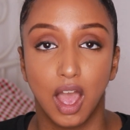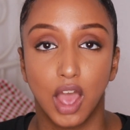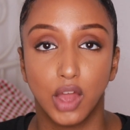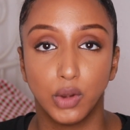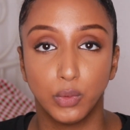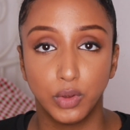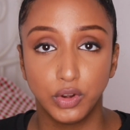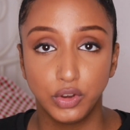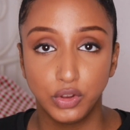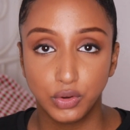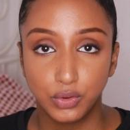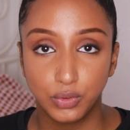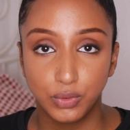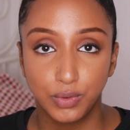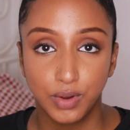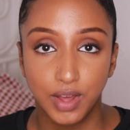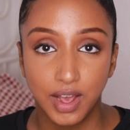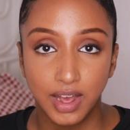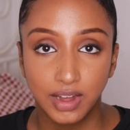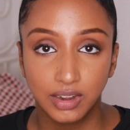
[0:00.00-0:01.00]
And when you
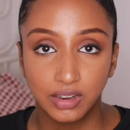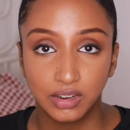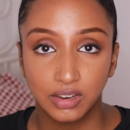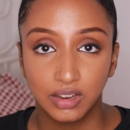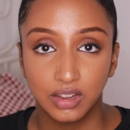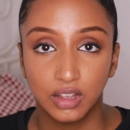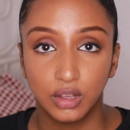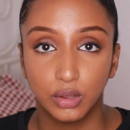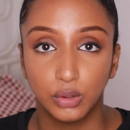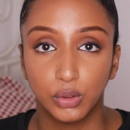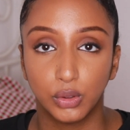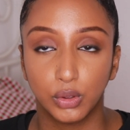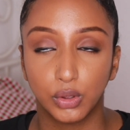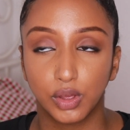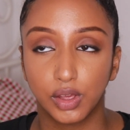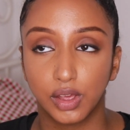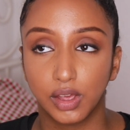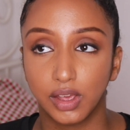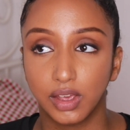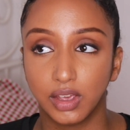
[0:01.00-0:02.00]
do that,
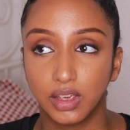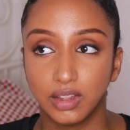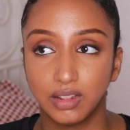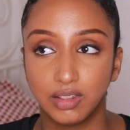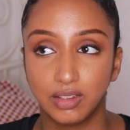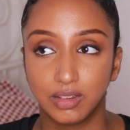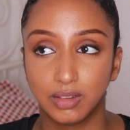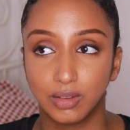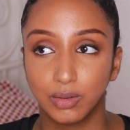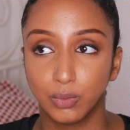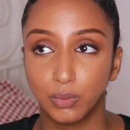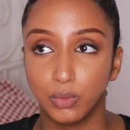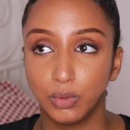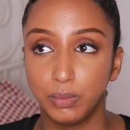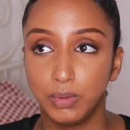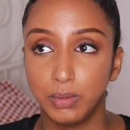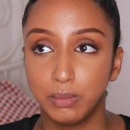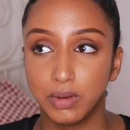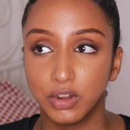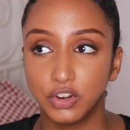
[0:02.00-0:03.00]
it
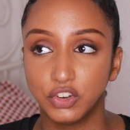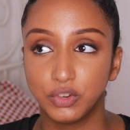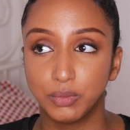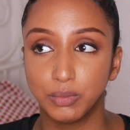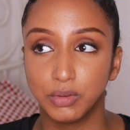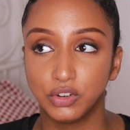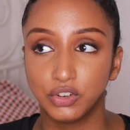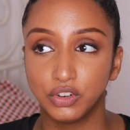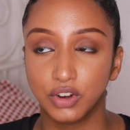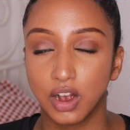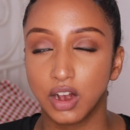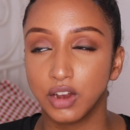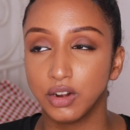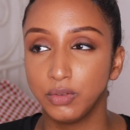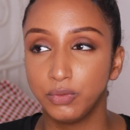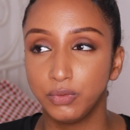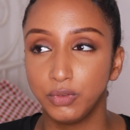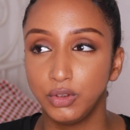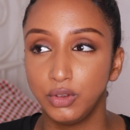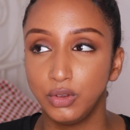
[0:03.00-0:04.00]
will be much
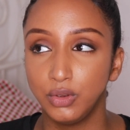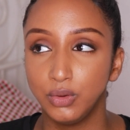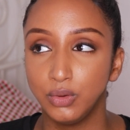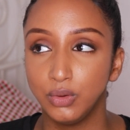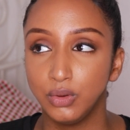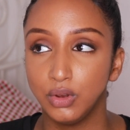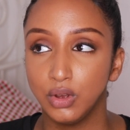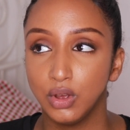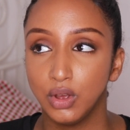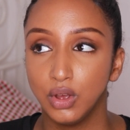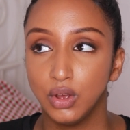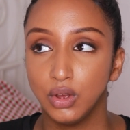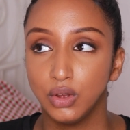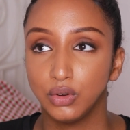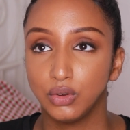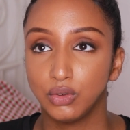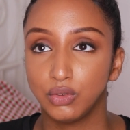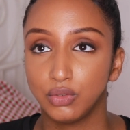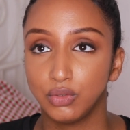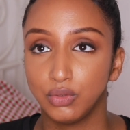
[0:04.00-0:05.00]
harder for you
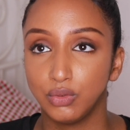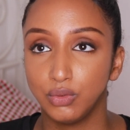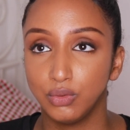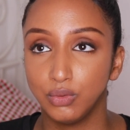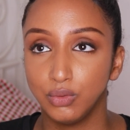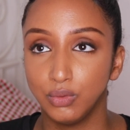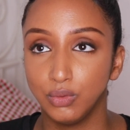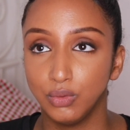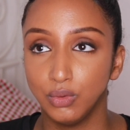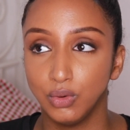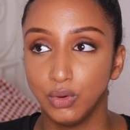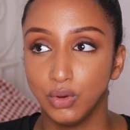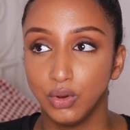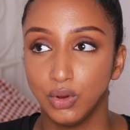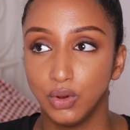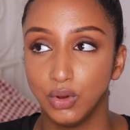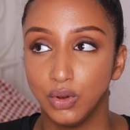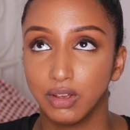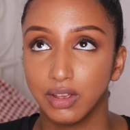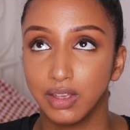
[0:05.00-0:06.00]
to
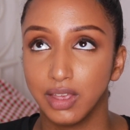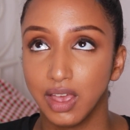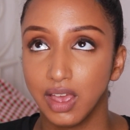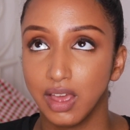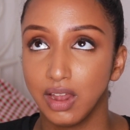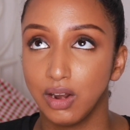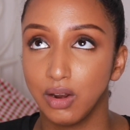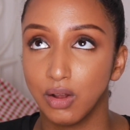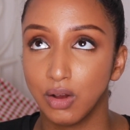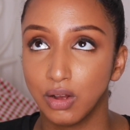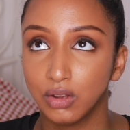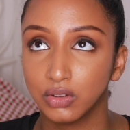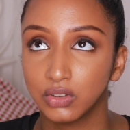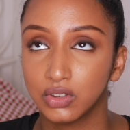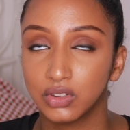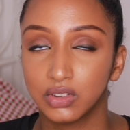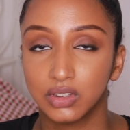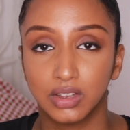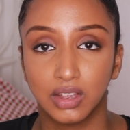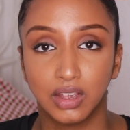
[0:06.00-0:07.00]
get
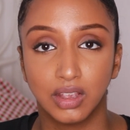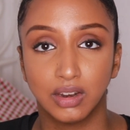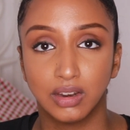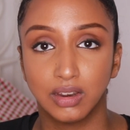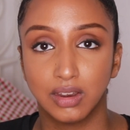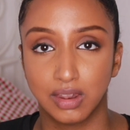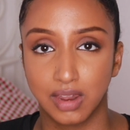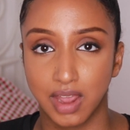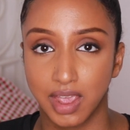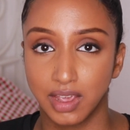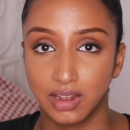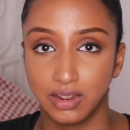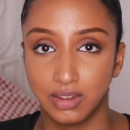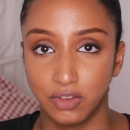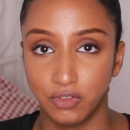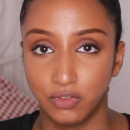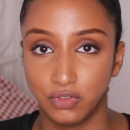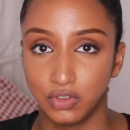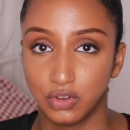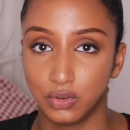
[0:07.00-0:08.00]
lost in
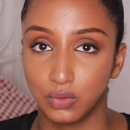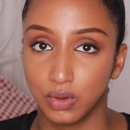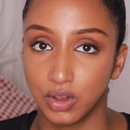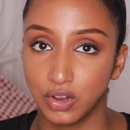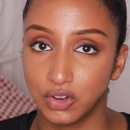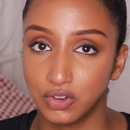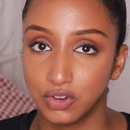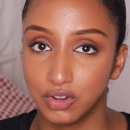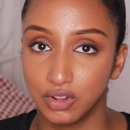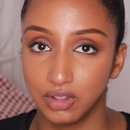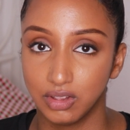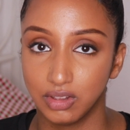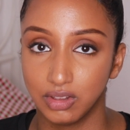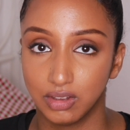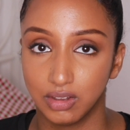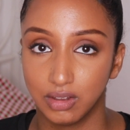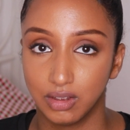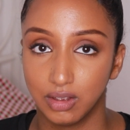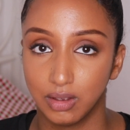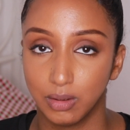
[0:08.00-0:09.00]
negative situations.
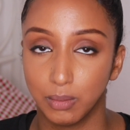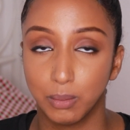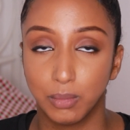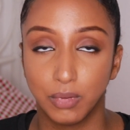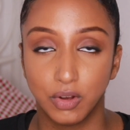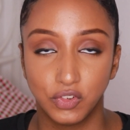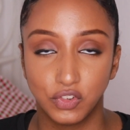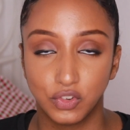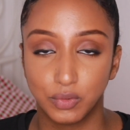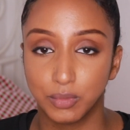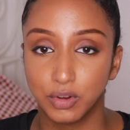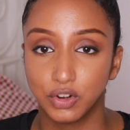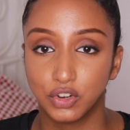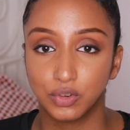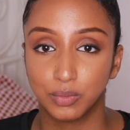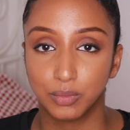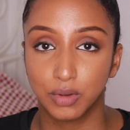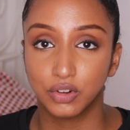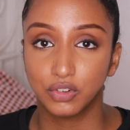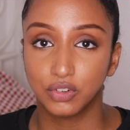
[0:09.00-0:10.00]
Much
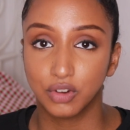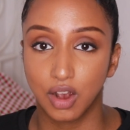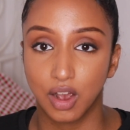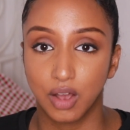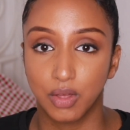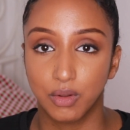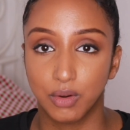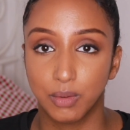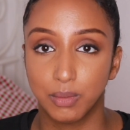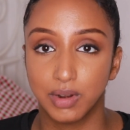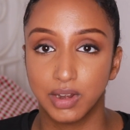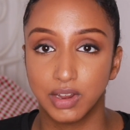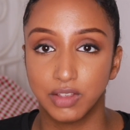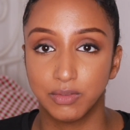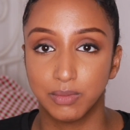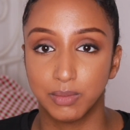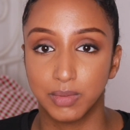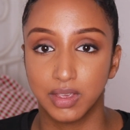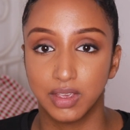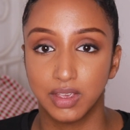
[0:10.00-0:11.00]
harder,
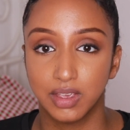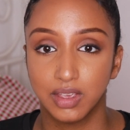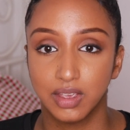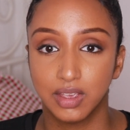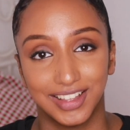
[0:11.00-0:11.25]
believe me.